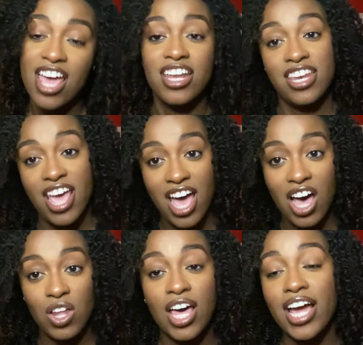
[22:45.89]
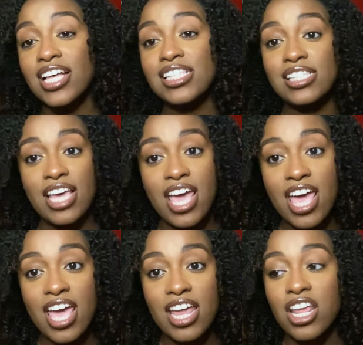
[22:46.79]
Now, like I
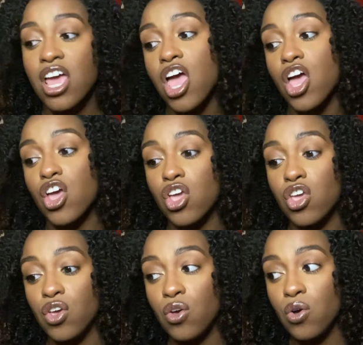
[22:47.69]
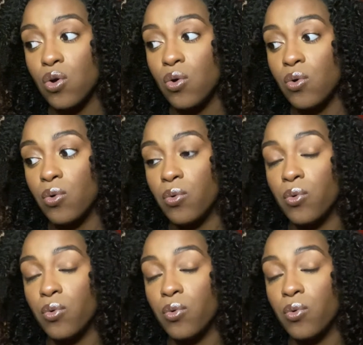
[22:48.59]
said, you